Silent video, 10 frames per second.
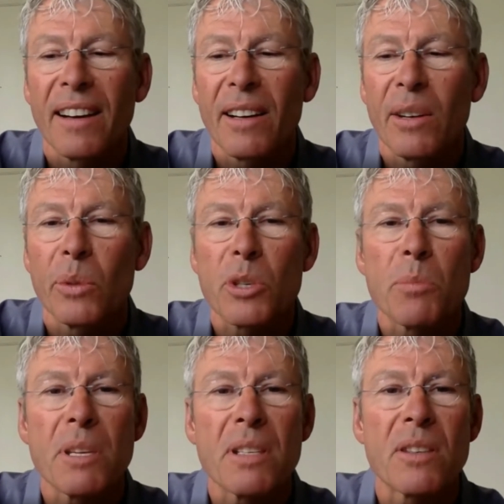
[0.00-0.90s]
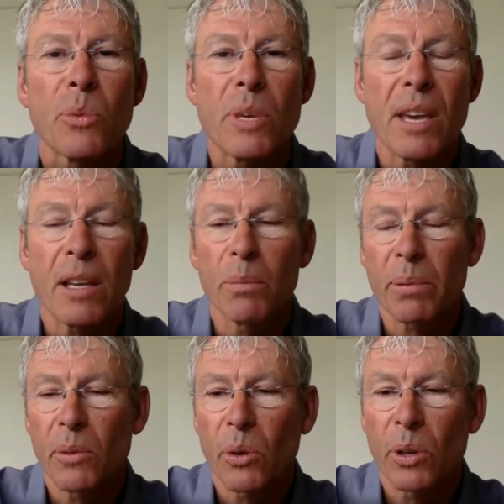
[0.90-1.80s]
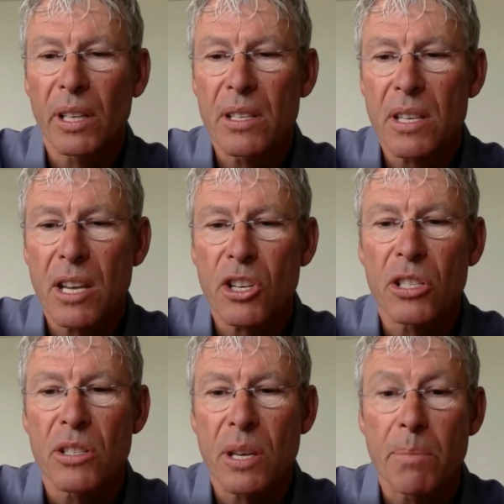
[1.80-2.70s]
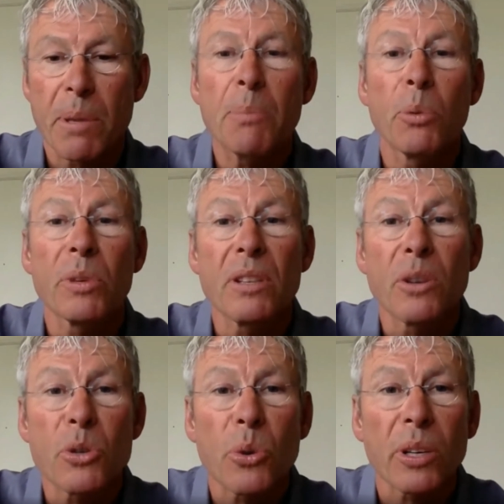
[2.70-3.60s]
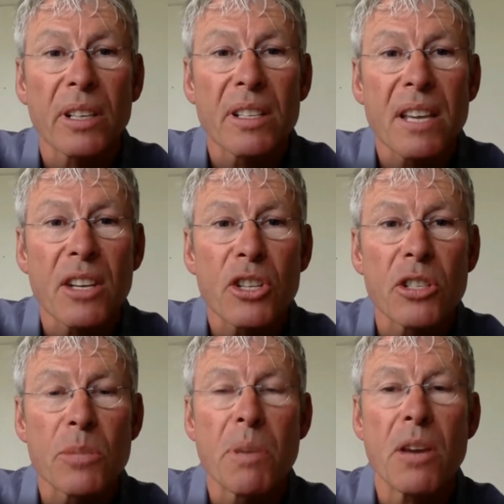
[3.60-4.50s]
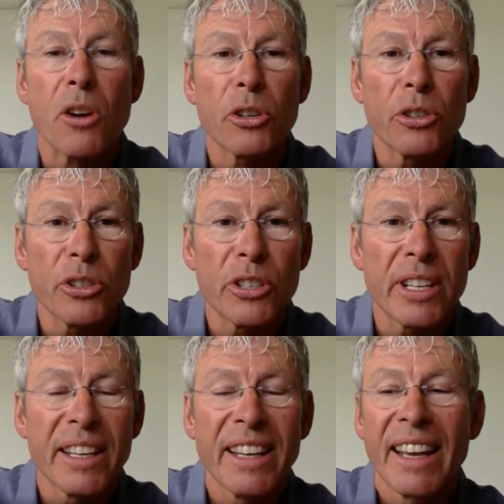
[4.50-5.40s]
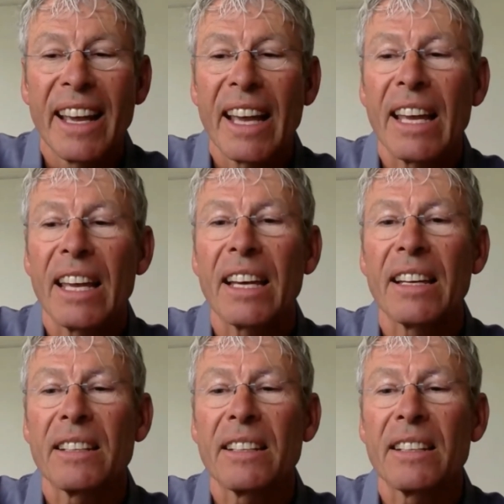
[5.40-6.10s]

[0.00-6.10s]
which means that we help organizations and people within those organizations be heard and